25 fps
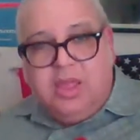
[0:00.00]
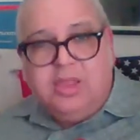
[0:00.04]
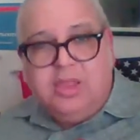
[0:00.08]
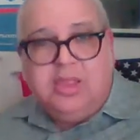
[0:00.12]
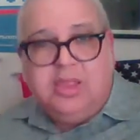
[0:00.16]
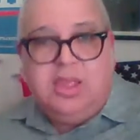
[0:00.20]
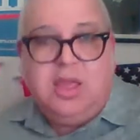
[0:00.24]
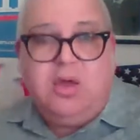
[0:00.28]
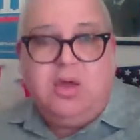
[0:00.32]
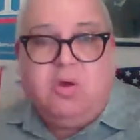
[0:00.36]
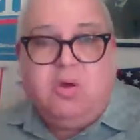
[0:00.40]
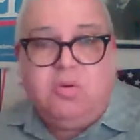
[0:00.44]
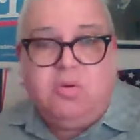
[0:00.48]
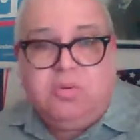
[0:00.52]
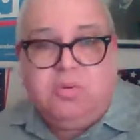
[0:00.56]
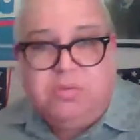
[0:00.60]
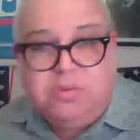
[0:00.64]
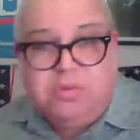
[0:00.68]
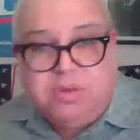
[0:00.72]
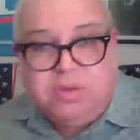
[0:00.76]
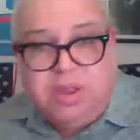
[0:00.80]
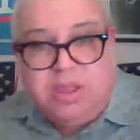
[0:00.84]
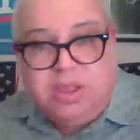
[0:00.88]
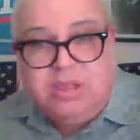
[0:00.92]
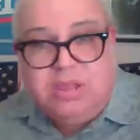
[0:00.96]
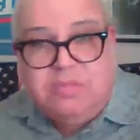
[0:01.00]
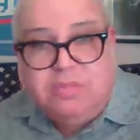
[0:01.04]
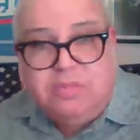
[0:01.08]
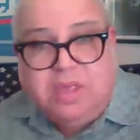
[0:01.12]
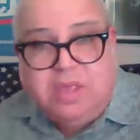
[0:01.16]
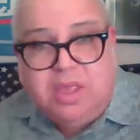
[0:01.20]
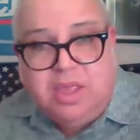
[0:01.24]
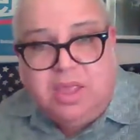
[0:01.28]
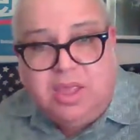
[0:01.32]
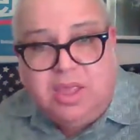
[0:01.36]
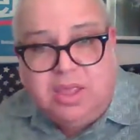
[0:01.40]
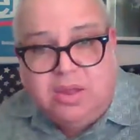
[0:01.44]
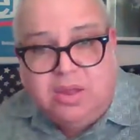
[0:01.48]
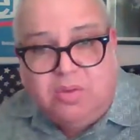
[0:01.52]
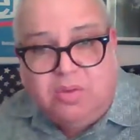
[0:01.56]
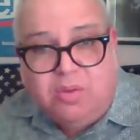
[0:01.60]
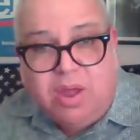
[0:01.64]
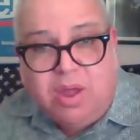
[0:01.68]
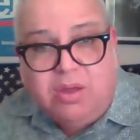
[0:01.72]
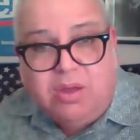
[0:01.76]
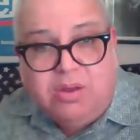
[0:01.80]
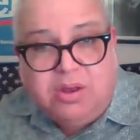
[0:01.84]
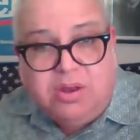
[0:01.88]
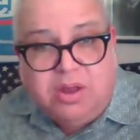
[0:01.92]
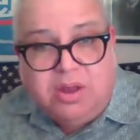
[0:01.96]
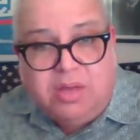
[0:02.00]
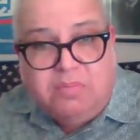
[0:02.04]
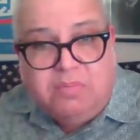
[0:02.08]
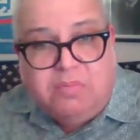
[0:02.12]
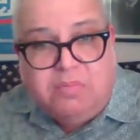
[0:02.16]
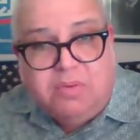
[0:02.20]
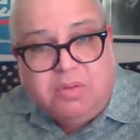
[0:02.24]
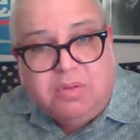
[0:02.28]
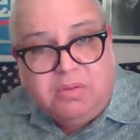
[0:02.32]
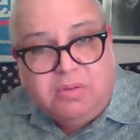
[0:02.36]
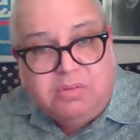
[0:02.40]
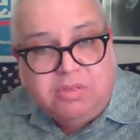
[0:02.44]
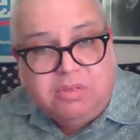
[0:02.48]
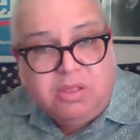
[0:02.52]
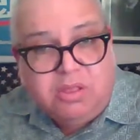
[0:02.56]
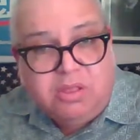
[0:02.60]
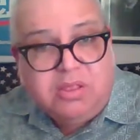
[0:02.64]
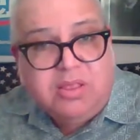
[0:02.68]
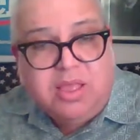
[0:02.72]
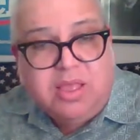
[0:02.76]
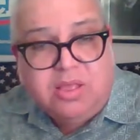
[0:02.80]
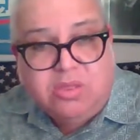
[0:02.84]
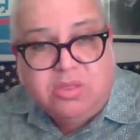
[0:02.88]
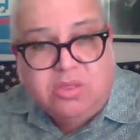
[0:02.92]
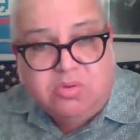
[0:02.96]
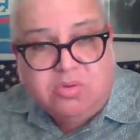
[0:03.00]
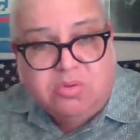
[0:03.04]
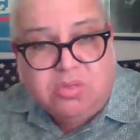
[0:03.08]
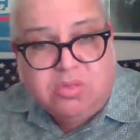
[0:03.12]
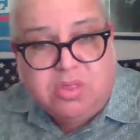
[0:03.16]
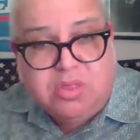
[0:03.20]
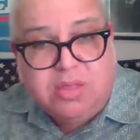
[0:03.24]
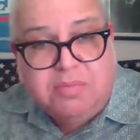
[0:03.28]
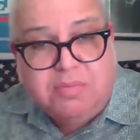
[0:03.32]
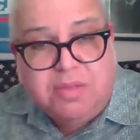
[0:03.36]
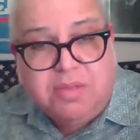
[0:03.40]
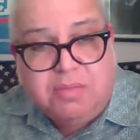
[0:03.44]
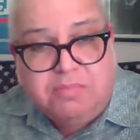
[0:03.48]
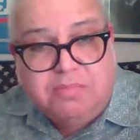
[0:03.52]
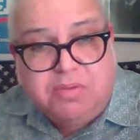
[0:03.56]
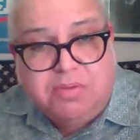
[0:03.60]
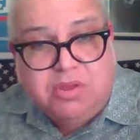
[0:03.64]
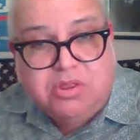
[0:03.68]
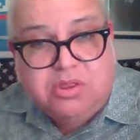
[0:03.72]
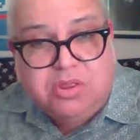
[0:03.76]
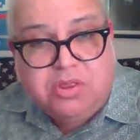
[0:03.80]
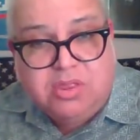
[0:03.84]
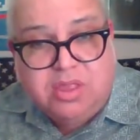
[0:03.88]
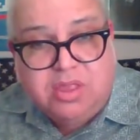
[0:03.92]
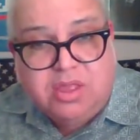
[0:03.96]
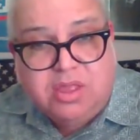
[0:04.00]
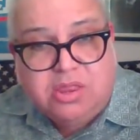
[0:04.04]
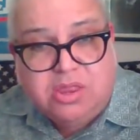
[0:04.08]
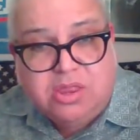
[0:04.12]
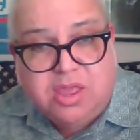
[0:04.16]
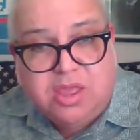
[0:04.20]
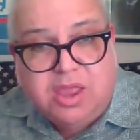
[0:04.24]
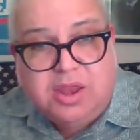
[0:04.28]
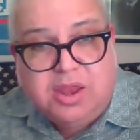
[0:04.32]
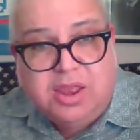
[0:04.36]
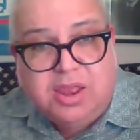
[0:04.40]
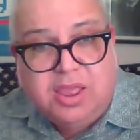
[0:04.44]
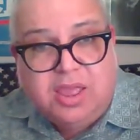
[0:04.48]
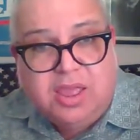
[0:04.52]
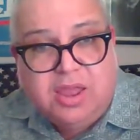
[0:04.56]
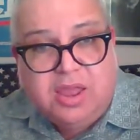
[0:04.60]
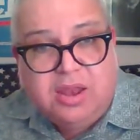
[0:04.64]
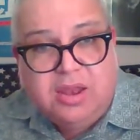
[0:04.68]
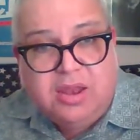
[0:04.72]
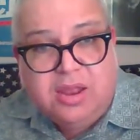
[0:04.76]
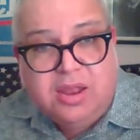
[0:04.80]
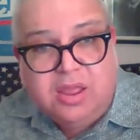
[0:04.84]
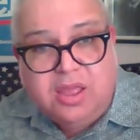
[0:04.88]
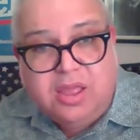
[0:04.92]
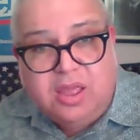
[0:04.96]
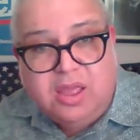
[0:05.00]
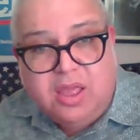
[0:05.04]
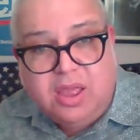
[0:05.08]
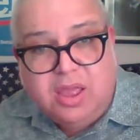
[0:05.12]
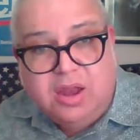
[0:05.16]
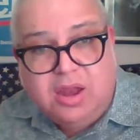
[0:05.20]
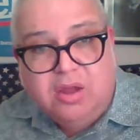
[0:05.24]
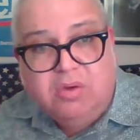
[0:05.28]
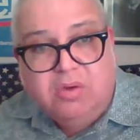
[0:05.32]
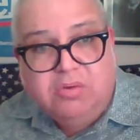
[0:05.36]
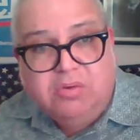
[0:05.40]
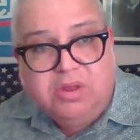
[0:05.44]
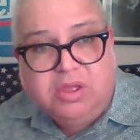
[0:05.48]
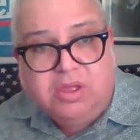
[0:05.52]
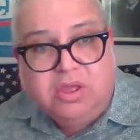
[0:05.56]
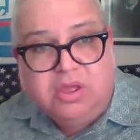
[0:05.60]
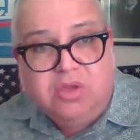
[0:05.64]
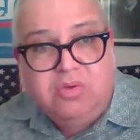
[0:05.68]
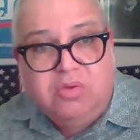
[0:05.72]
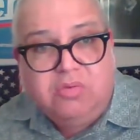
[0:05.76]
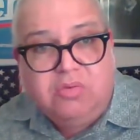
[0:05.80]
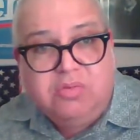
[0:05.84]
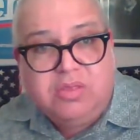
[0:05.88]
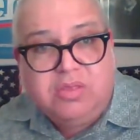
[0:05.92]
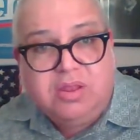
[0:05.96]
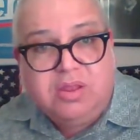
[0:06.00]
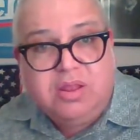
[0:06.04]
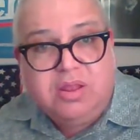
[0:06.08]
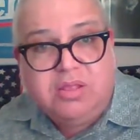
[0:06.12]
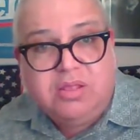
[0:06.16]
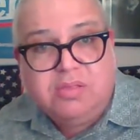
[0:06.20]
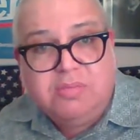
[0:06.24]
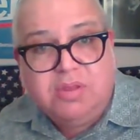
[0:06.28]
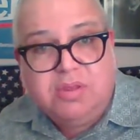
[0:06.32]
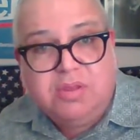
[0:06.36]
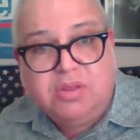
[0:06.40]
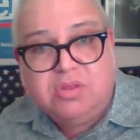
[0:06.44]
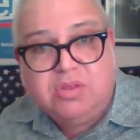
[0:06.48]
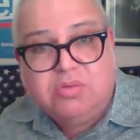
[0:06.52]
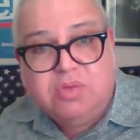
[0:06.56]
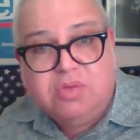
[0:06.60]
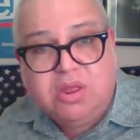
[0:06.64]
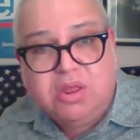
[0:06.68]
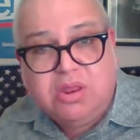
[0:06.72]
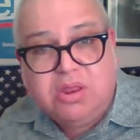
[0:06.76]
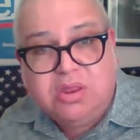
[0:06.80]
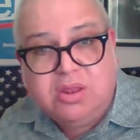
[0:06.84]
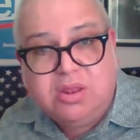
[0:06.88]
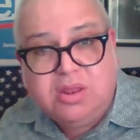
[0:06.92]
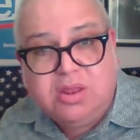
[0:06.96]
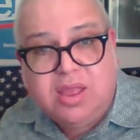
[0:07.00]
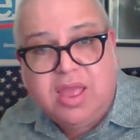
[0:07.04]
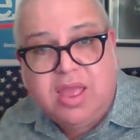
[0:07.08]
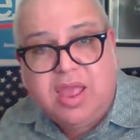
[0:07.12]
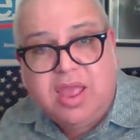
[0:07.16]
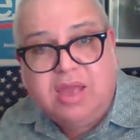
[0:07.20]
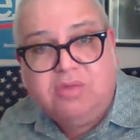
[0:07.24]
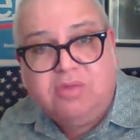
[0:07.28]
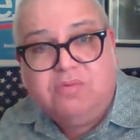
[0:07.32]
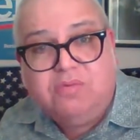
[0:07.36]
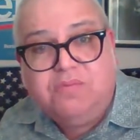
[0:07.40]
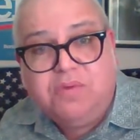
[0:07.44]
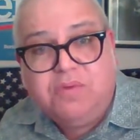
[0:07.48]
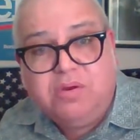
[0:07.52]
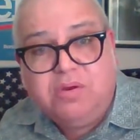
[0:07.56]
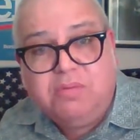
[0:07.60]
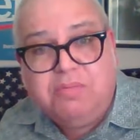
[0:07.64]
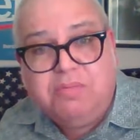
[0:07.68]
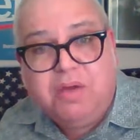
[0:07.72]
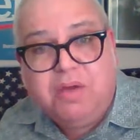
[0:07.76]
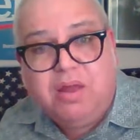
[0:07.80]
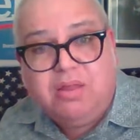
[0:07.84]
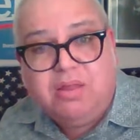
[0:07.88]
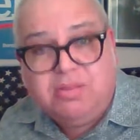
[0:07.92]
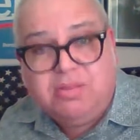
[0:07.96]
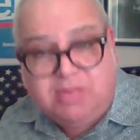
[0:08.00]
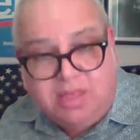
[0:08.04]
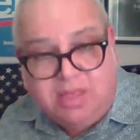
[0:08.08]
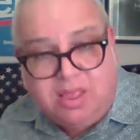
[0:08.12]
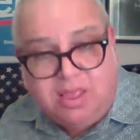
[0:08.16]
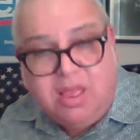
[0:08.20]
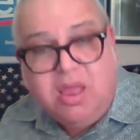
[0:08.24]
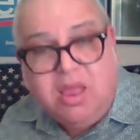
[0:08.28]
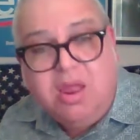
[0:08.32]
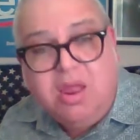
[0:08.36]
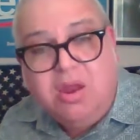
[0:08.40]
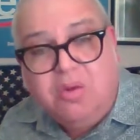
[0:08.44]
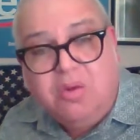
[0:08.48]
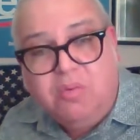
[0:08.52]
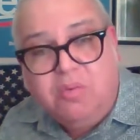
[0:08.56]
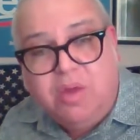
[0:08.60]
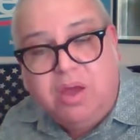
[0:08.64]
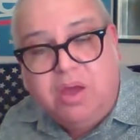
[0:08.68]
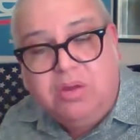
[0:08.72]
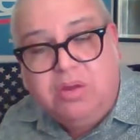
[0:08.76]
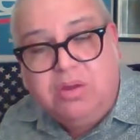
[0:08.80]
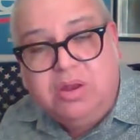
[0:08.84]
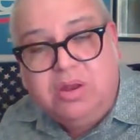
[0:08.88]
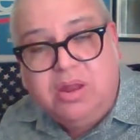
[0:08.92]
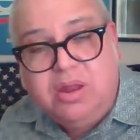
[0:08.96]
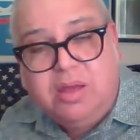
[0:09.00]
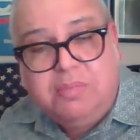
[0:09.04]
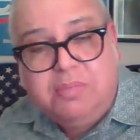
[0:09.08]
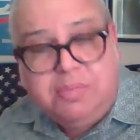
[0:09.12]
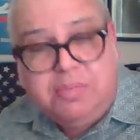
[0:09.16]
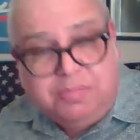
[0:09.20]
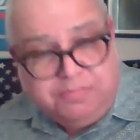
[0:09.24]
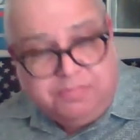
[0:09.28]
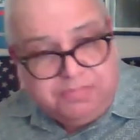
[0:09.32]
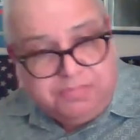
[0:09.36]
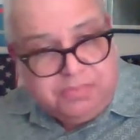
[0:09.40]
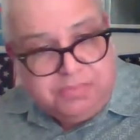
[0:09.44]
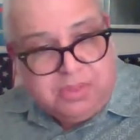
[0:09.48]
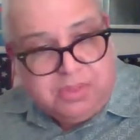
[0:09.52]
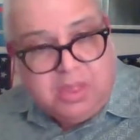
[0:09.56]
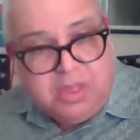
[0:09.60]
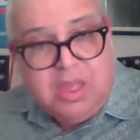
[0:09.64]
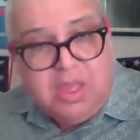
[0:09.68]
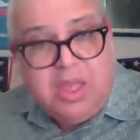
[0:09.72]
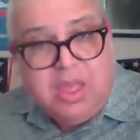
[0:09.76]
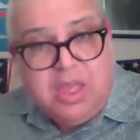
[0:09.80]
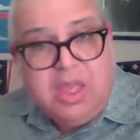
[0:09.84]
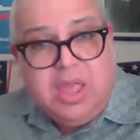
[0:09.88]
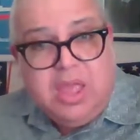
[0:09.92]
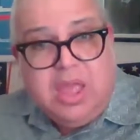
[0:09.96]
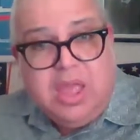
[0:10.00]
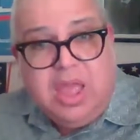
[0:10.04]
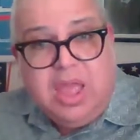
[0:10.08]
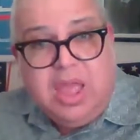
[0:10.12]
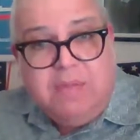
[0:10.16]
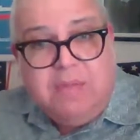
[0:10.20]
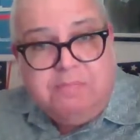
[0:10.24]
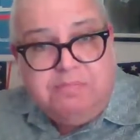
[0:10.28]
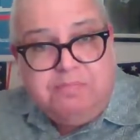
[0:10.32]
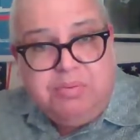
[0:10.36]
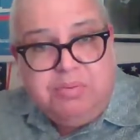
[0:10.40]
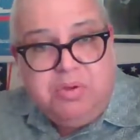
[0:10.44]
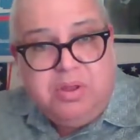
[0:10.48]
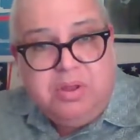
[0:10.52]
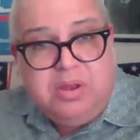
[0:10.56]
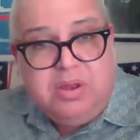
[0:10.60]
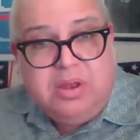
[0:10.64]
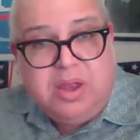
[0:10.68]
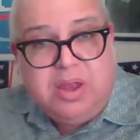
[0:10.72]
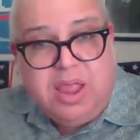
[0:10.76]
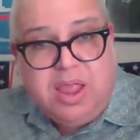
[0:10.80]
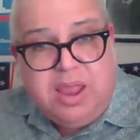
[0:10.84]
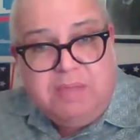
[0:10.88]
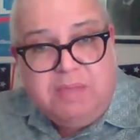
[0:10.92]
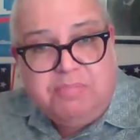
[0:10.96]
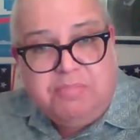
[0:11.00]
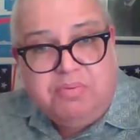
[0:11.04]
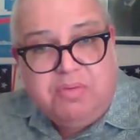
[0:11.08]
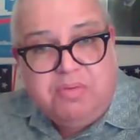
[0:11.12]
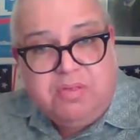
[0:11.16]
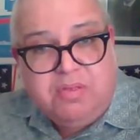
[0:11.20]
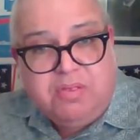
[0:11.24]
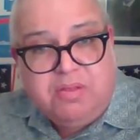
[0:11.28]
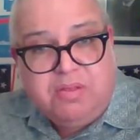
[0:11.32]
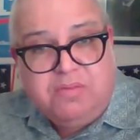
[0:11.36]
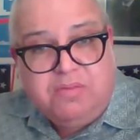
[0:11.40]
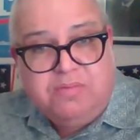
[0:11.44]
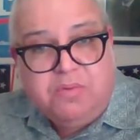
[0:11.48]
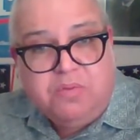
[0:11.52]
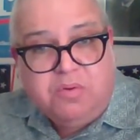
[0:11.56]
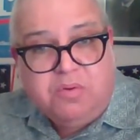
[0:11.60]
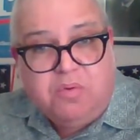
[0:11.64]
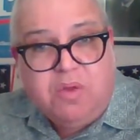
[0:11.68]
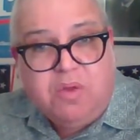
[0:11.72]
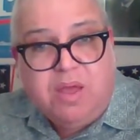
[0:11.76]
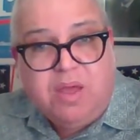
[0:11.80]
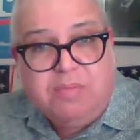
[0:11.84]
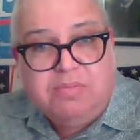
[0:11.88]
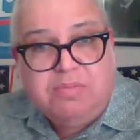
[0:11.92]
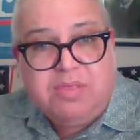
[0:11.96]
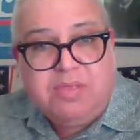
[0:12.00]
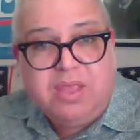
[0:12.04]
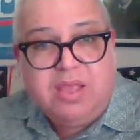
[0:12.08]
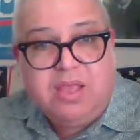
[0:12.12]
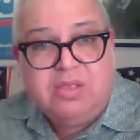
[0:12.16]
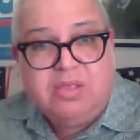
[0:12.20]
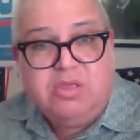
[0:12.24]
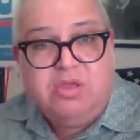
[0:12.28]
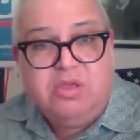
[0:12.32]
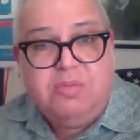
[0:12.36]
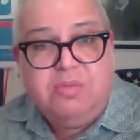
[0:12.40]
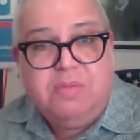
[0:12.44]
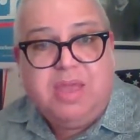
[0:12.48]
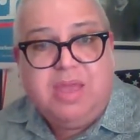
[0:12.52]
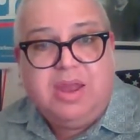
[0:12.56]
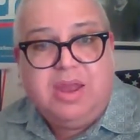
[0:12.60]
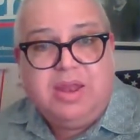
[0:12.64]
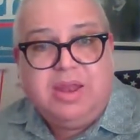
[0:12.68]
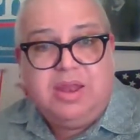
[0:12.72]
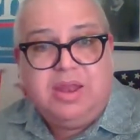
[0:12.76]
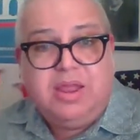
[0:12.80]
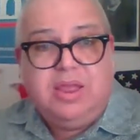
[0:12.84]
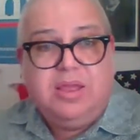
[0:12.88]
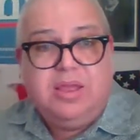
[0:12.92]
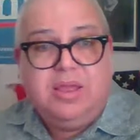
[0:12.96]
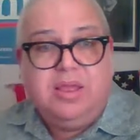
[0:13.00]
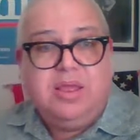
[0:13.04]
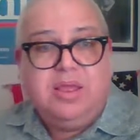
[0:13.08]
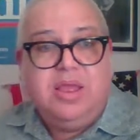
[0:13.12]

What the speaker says: They all need to be rounded up, just like George W. Bush and Dick Cheney and all the goons in his administration that handle foreign policy. Rounded up and put in prison for crimes against humanity.